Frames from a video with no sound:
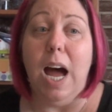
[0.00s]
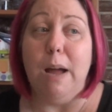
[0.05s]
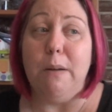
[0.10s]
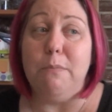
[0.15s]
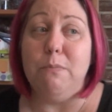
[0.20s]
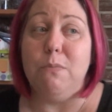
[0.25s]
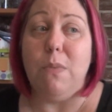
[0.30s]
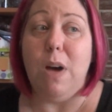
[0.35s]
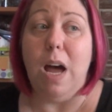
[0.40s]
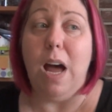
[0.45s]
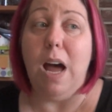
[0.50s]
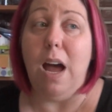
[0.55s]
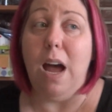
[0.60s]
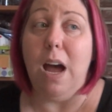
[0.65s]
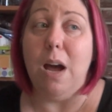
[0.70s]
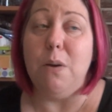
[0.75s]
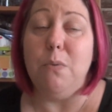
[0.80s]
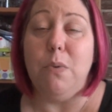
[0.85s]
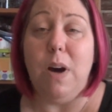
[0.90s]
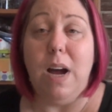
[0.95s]

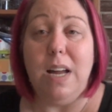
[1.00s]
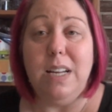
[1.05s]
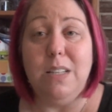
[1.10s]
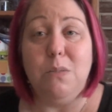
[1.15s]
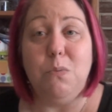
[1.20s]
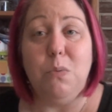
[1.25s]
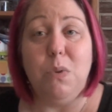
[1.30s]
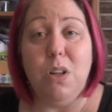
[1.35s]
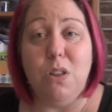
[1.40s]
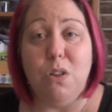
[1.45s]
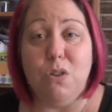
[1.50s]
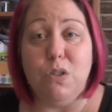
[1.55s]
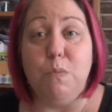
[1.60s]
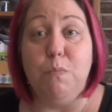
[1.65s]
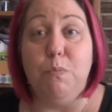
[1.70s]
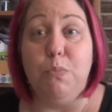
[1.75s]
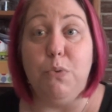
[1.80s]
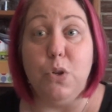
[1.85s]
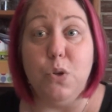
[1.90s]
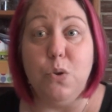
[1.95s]
I did one of those
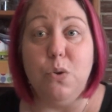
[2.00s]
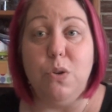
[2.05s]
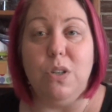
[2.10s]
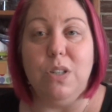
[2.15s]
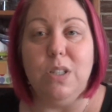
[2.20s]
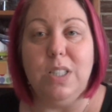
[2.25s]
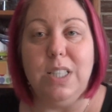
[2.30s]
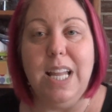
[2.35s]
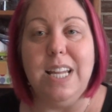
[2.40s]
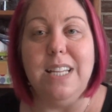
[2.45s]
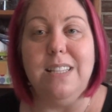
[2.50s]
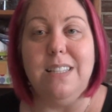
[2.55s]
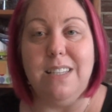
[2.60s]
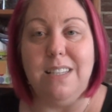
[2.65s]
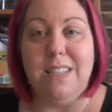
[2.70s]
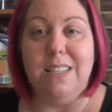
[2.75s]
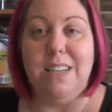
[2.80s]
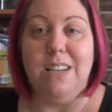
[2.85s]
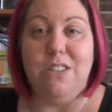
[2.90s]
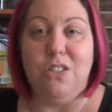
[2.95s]
brutal
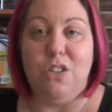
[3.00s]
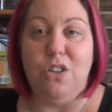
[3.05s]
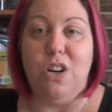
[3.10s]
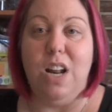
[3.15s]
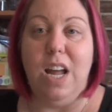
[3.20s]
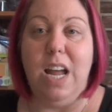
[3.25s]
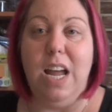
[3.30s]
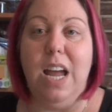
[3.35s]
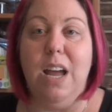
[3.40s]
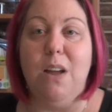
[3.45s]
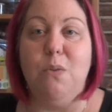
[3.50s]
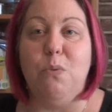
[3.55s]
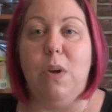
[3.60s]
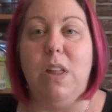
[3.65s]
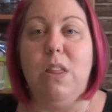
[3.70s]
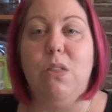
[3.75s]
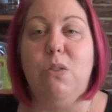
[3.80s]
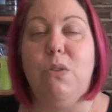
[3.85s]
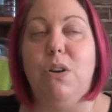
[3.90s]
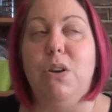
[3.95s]
cleanses yesterday and
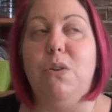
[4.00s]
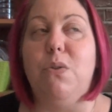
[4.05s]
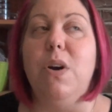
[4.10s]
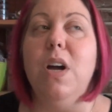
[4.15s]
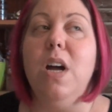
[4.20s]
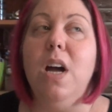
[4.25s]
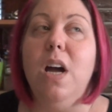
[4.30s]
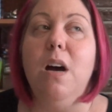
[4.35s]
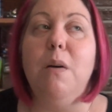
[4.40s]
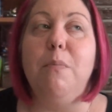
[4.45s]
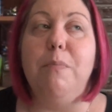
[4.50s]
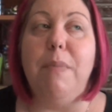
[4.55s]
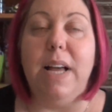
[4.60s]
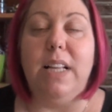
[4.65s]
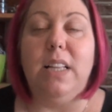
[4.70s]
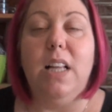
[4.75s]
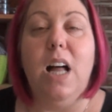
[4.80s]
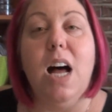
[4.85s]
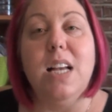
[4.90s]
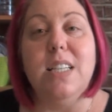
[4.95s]
went through my
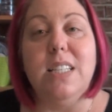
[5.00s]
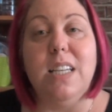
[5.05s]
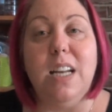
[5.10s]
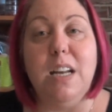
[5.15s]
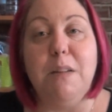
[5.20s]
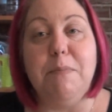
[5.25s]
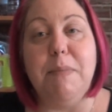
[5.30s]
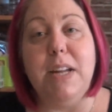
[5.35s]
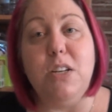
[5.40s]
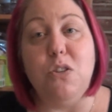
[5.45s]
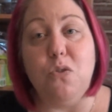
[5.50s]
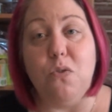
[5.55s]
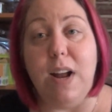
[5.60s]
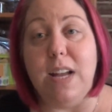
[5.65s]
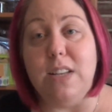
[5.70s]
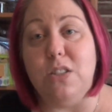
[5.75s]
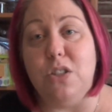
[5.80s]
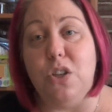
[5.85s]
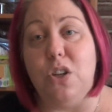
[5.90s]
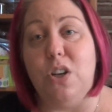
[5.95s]
closet and my
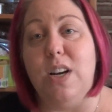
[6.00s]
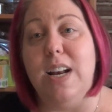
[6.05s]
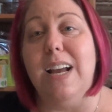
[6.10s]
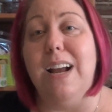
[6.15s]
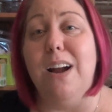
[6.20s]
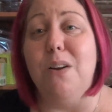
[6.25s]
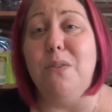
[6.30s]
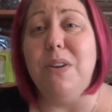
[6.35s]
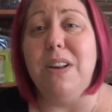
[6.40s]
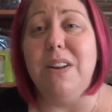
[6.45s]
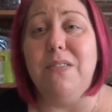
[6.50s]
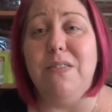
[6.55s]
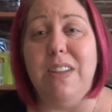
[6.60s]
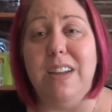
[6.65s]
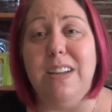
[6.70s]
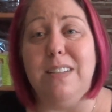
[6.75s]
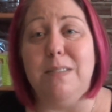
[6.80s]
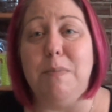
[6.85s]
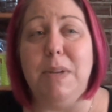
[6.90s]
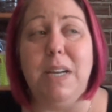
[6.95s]
dresser, and I got rid of
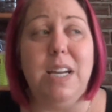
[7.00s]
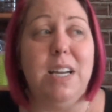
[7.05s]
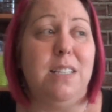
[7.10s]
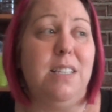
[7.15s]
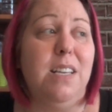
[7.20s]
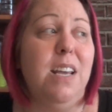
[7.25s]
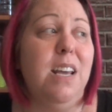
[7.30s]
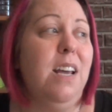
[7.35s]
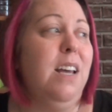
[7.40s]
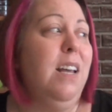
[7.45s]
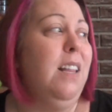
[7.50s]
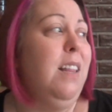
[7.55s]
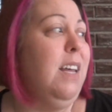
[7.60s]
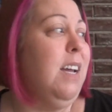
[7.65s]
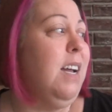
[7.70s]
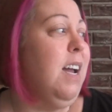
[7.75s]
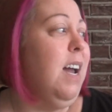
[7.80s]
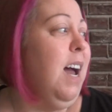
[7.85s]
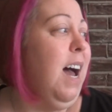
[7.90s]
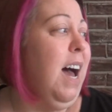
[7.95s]
things because,
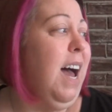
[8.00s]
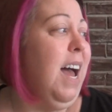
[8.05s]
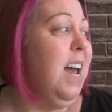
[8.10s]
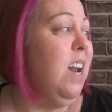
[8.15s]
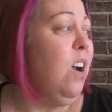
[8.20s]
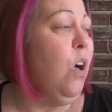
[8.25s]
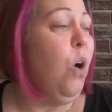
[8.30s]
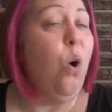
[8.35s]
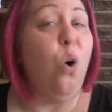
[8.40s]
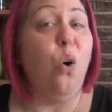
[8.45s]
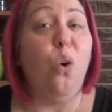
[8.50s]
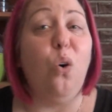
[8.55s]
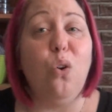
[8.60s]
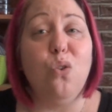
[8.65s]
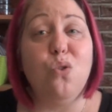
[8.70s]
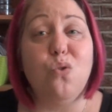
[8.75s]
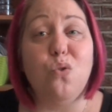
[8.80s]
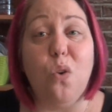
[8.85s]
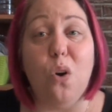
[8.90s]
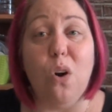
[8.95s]
like, I had a
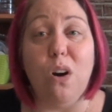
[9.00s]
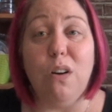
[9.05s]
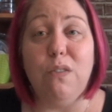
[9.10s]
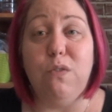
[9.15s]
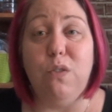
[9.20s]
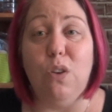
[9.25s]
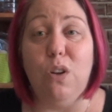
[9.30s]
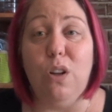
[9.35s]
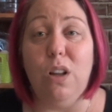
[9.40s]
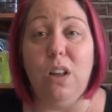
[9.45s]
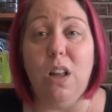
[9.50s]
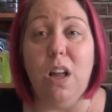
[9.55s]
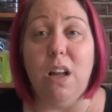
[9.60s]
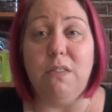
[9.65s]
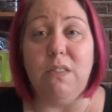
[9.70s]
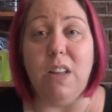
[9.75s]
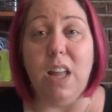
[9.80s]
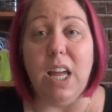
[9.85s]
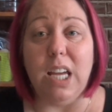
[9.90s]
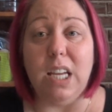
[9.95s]
whole drawer full
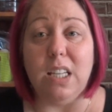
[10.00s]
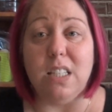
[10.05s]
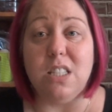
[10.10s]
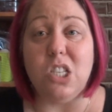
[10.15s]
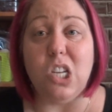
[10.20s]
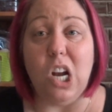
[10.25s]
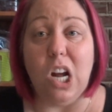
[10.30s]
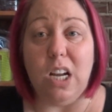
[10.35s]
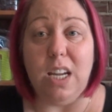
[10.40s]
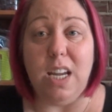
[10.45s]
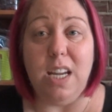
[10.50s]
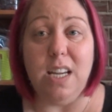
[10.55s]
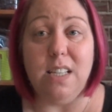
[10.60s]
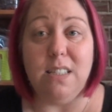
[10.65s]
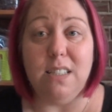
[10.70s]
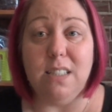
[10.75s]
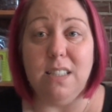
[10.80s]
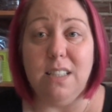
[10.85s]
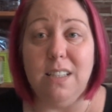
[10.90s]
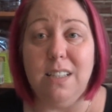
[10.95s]
of, like,
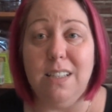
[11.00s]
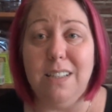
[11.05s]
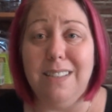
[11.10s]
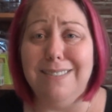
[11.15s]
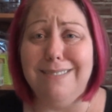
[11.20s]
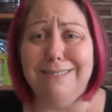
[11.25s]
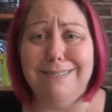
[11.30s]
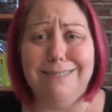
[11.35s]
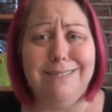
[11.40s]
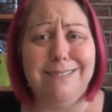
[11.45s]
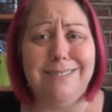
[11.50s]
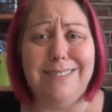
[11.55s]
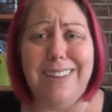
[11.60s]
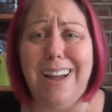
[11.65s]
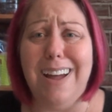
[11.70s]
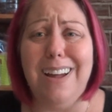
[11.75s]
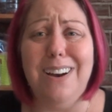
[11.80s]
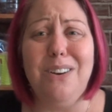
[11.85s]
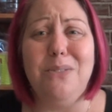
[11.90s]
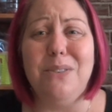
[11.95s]
stockings.
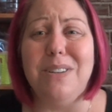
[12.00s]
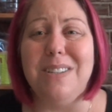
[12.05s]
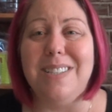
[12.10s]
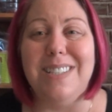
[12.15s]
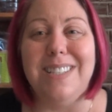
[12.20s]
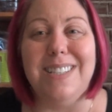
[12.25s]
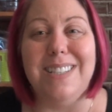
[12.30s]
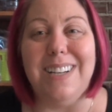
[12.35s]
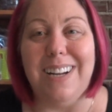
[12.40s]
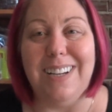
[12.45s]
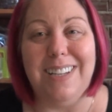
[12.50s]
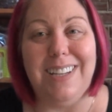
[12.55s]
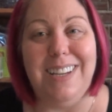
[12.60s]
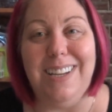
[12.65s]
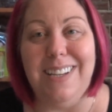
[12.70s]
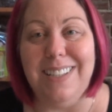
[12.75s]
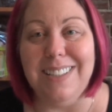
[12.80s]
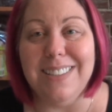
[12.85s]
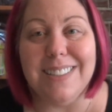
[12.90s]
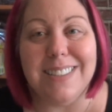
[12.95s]
I don't wear
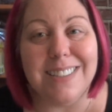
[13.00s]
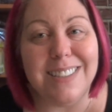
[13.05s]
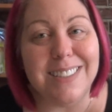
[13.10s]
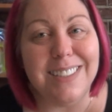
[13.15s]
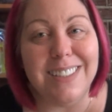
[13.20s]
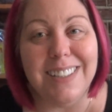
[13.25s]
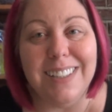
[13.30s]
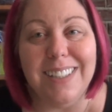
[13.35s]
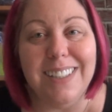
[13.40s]
stockings.